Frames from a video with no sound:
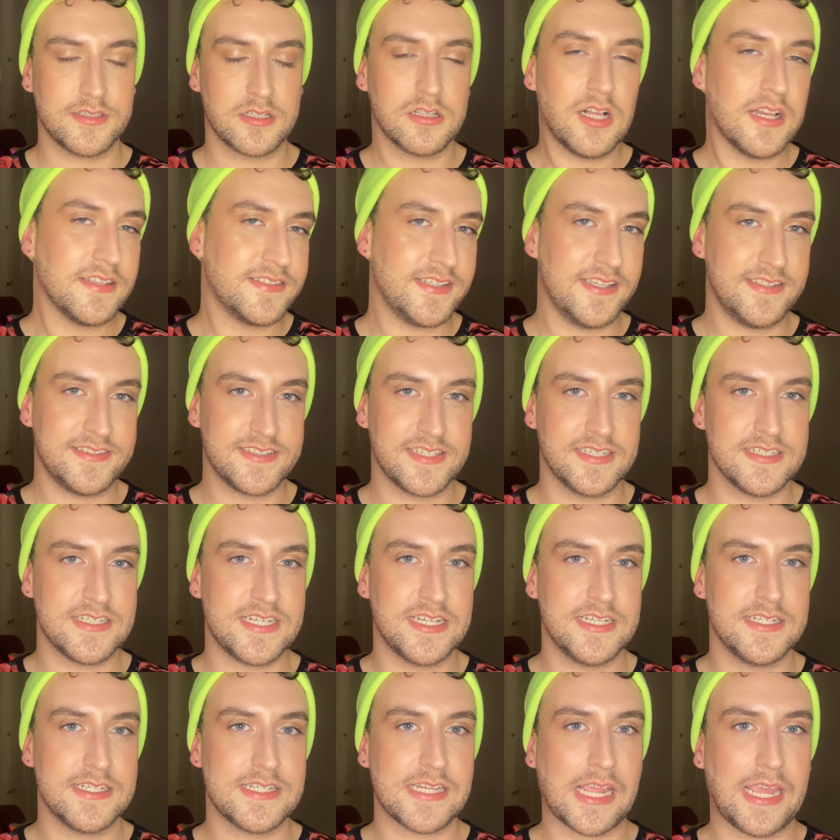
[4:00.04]
Glossier Skin
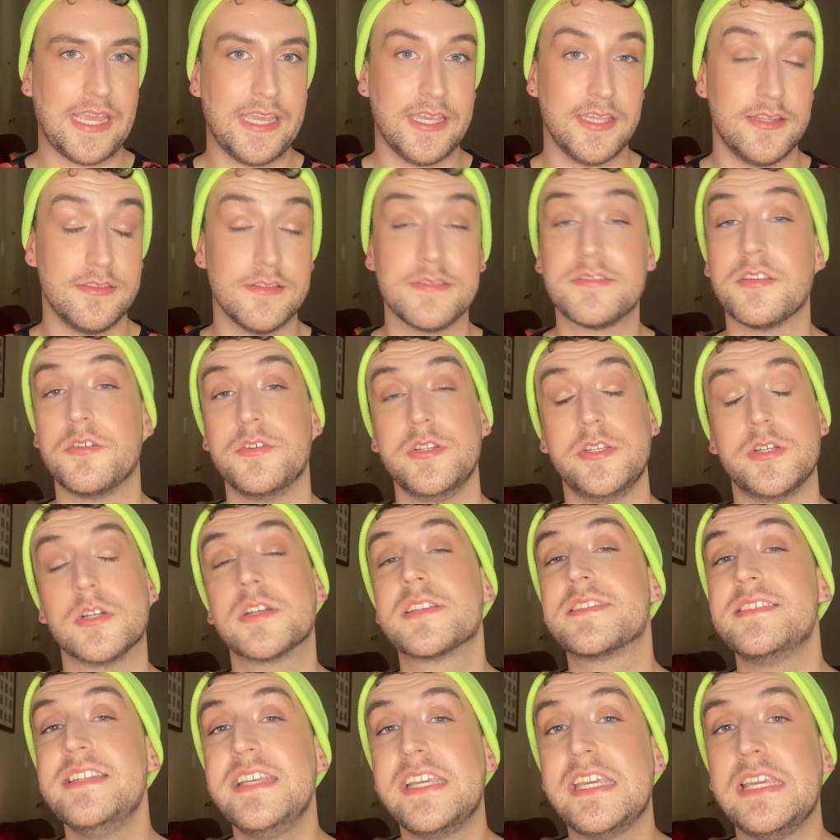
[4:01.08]
Tint and the Salt New York
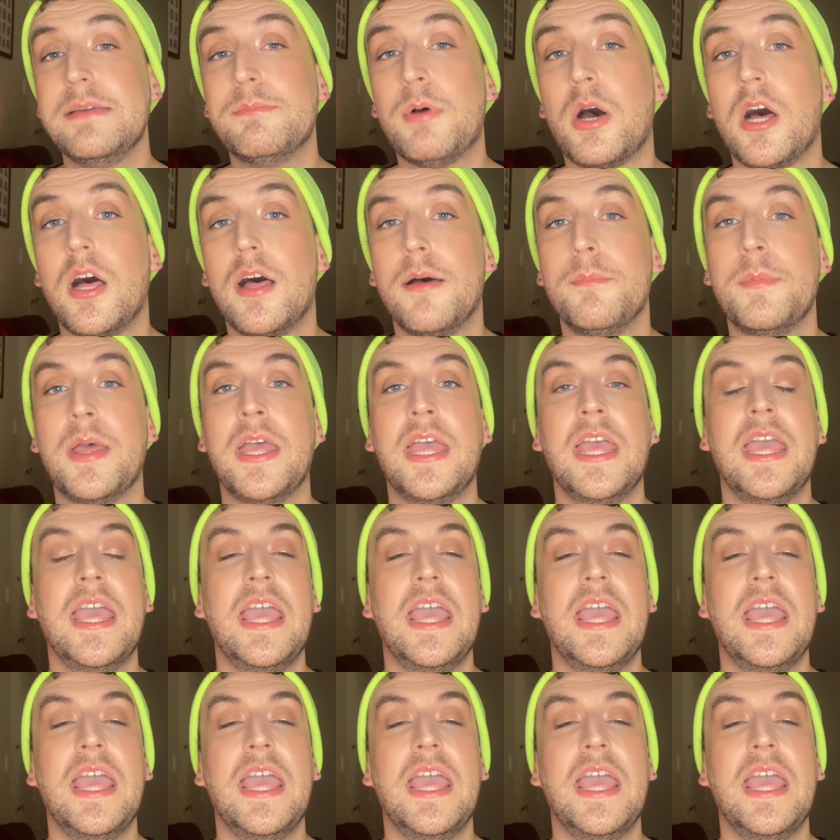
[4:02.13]
Sneaky Balm.